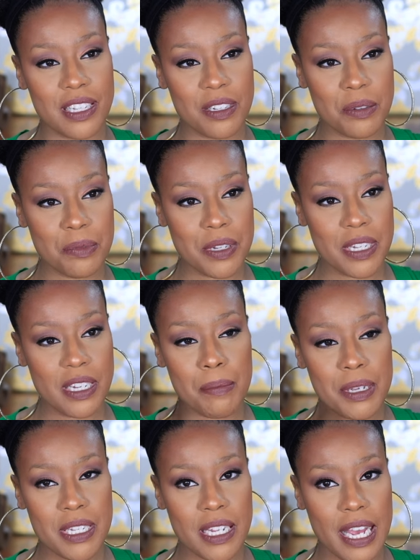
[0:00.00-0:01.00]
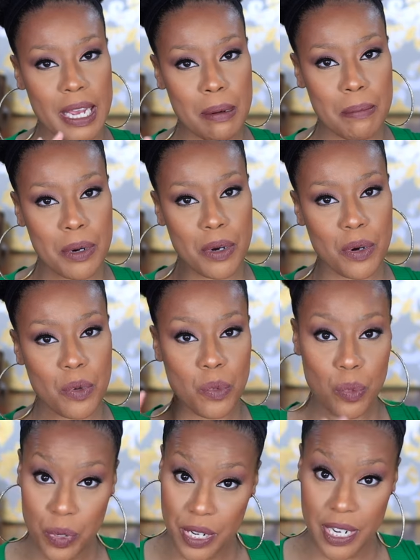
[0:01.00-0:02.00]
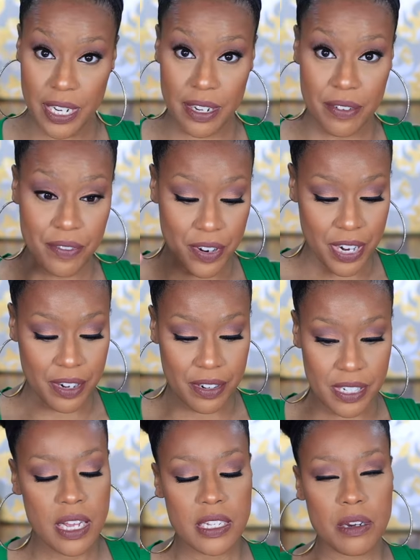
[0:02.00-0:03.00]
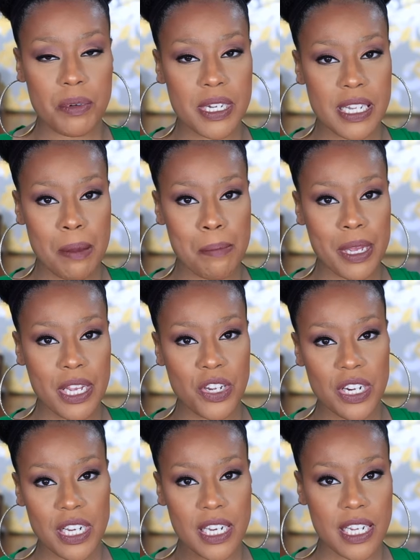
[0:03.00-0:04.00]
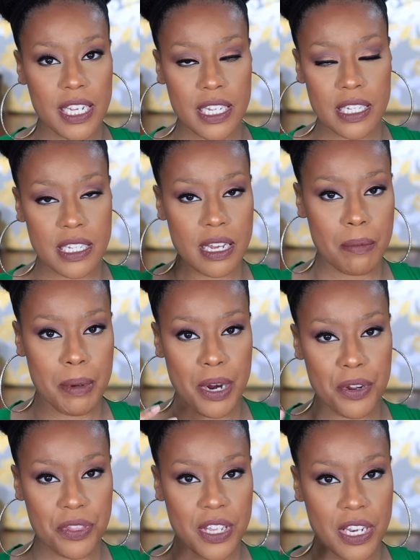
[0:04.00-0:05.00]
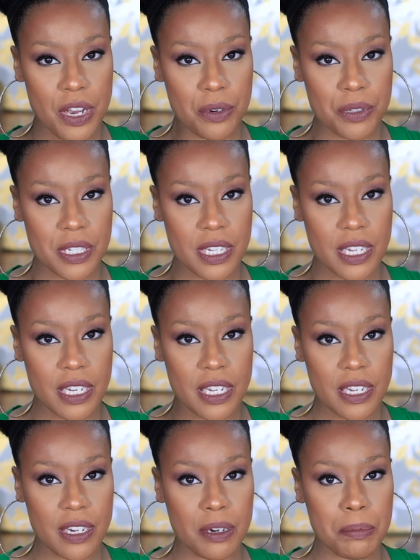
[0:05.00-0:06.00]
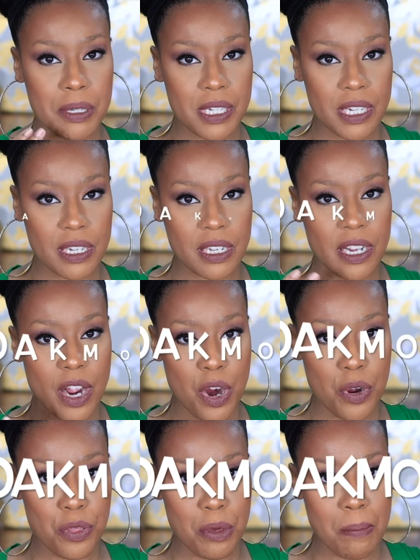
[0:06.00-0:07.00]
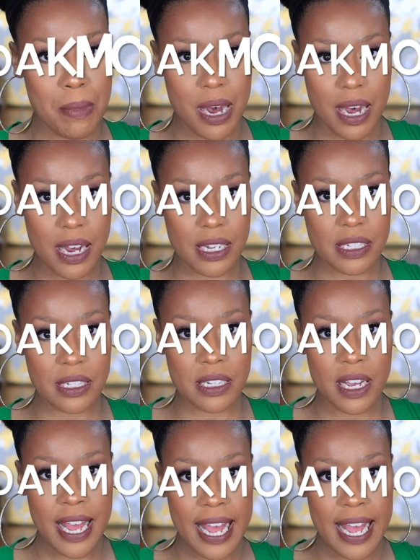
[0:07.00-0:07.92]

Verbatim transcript: This one is an amber woody fragrance. So what does that mean? You're gonna get some earthy notes in here, particularly earth moss.